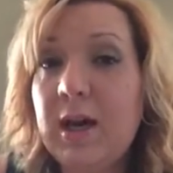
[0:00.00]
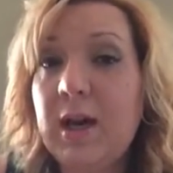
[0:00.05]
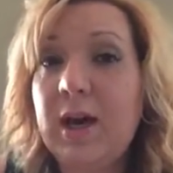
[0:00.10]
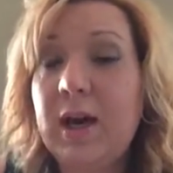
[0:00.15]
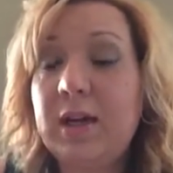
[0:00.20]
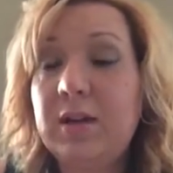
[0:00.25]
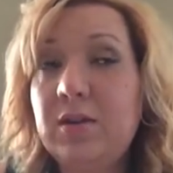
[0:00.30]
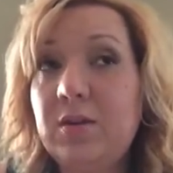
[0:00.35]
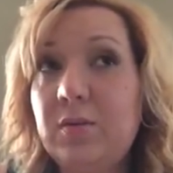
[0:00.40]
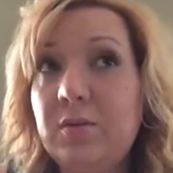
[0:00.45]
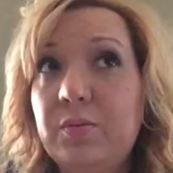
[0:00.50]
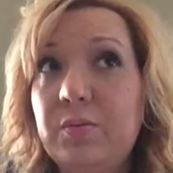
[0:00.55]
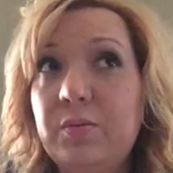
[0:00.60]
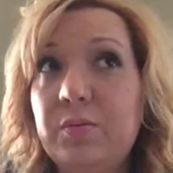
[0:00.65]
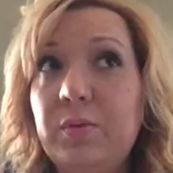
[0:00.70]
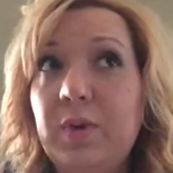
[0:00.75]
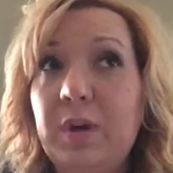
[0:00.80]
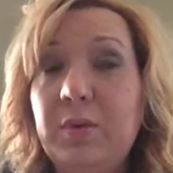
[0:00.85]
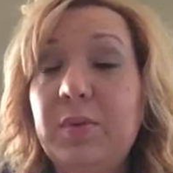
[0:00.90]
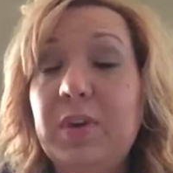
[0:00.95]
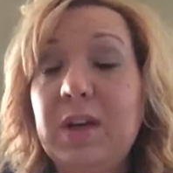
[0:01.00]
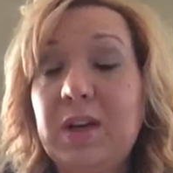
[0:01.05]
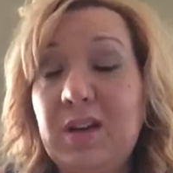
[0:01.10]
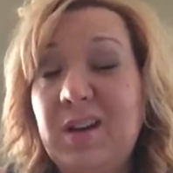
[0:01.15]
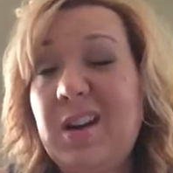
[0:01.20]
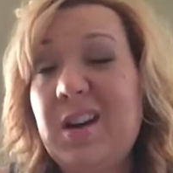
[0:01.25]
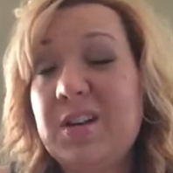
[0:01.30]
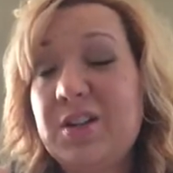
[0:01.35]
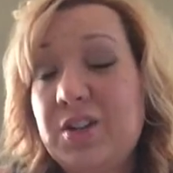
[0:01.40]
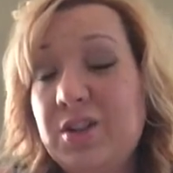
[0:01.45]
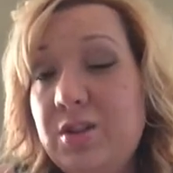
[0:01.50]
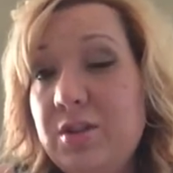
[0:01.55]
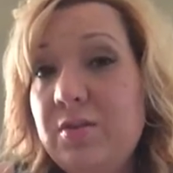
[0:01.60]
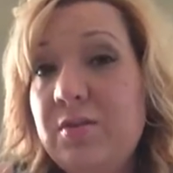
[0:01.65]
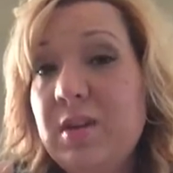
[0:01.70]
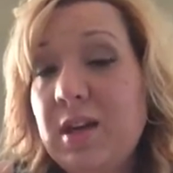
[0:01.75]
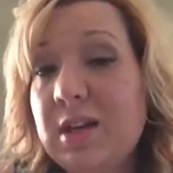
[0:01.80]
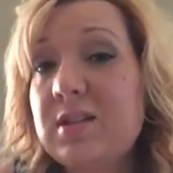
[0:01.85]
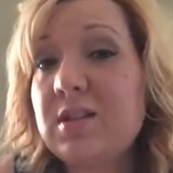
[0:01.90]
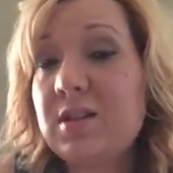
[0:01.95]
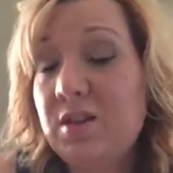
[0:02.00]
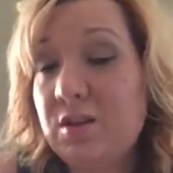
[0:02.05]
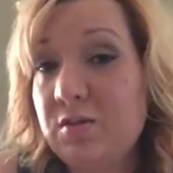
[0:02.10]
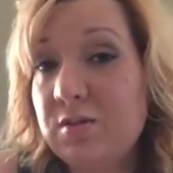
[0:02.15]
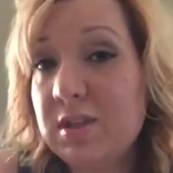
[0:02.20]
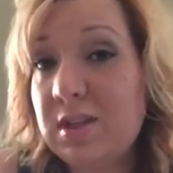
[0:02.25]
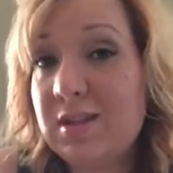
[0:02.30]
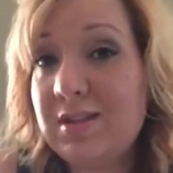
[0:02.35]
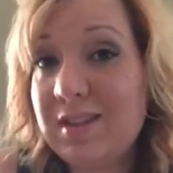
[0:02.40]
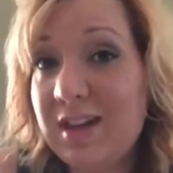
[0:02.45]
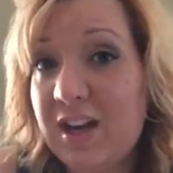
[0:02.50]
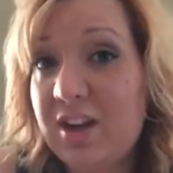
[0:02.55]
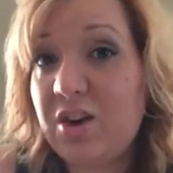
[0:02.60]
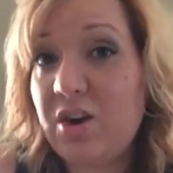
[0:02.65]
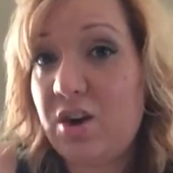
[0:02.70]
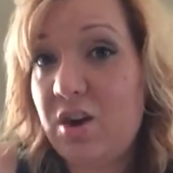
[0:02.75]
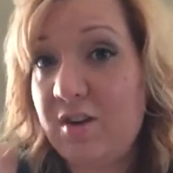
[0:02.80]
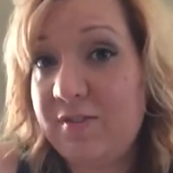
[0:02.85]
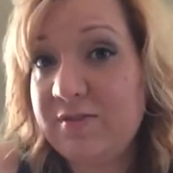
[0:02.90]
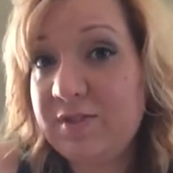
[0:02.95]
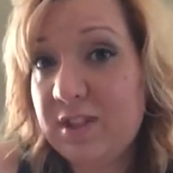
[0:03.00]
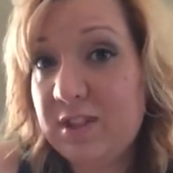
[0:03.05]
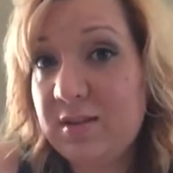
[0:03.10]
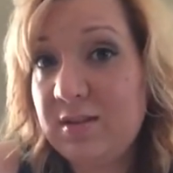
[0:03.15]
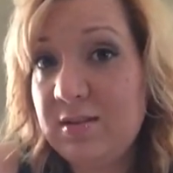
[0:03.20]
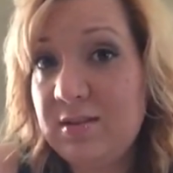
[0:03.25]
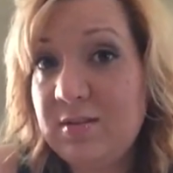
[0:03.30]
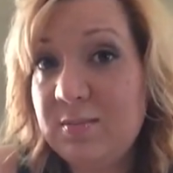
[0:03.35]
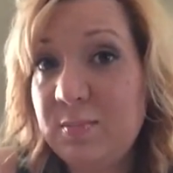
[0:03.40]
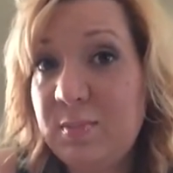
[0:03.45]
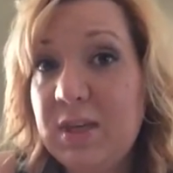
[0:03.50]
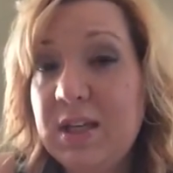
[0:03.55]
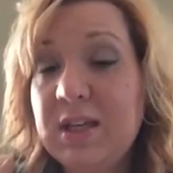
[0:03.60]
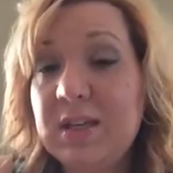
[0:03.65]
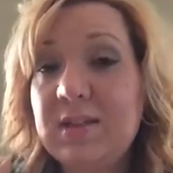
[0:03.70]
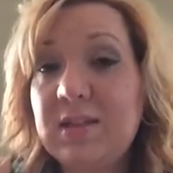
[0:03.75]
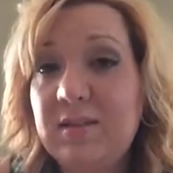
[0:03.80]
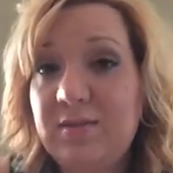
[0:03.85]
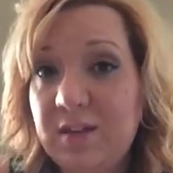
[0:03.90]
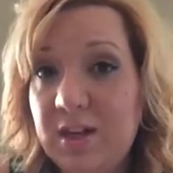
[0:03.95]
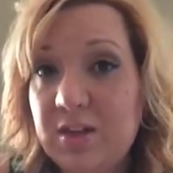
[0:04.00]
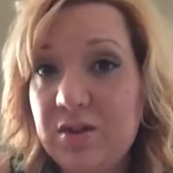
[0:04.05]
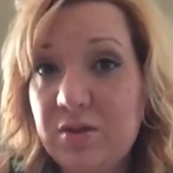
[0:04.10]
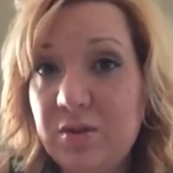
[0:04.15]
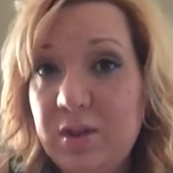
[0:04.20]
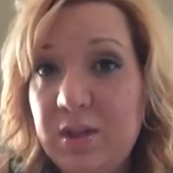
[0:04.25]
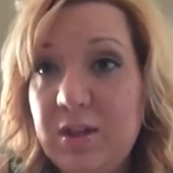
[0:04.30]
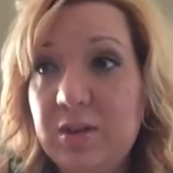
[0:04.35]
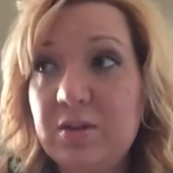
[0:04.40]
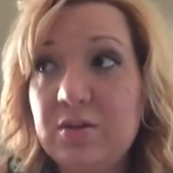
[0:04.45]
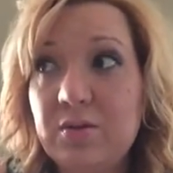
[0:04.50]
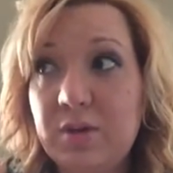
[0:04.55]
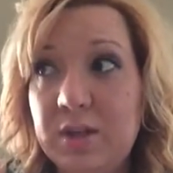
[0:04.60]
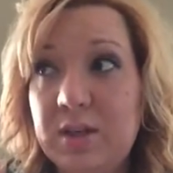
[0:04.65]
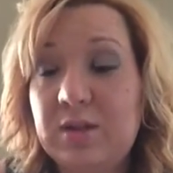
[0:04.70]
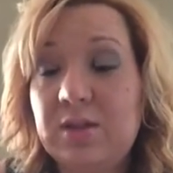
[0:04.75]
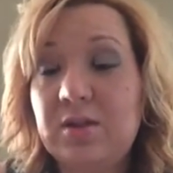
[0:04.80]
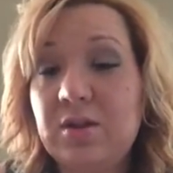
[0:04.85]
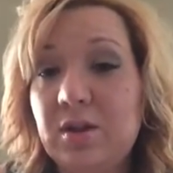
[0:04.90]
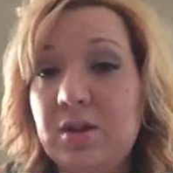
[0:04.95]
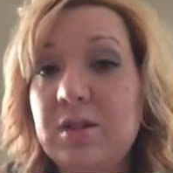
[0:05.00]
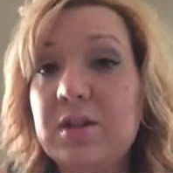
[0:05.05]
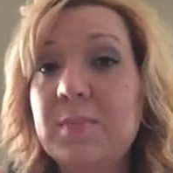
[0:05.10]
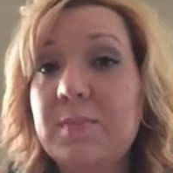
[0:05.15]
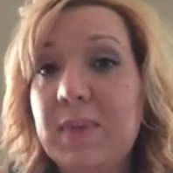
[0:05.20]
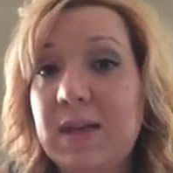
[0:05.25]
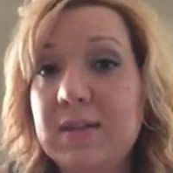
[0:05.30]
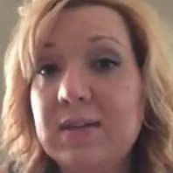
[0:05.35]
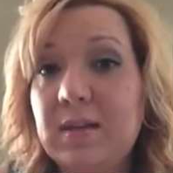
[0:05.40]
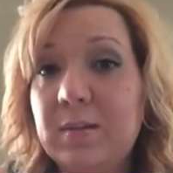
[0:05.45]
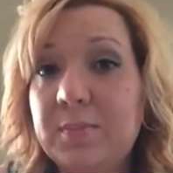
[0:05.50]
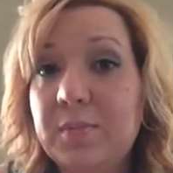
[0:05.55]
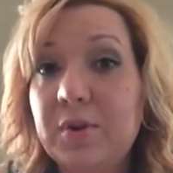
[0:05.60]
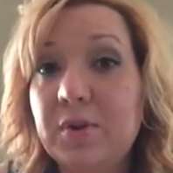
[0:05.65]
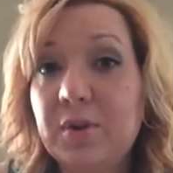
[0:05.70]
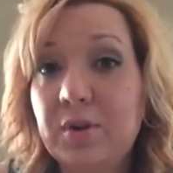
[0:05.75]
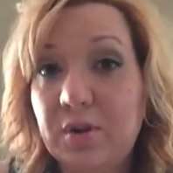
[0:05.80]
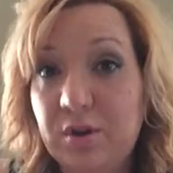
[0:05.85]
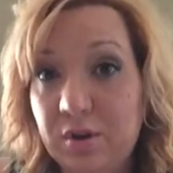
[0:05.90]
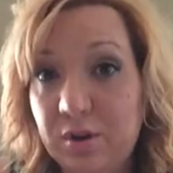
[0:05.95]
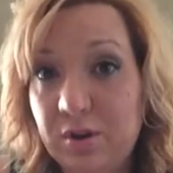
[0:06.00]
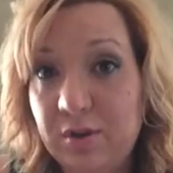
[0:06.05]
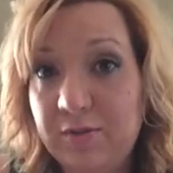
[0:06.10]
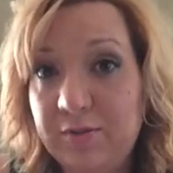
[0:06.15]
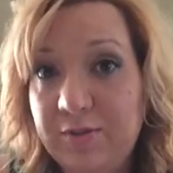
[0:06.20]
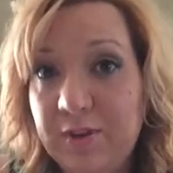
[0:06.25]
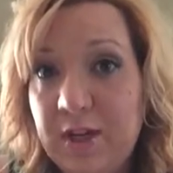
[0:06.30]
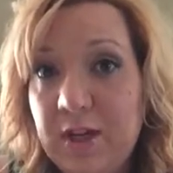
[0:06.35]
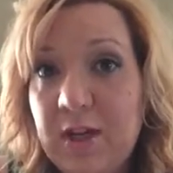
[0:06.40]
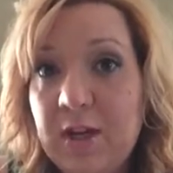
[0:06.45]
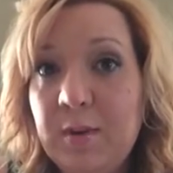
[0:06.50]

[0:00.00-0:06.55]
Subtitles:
I want to caution you not to use it that often, because eventually you're going to start to mess up your curve,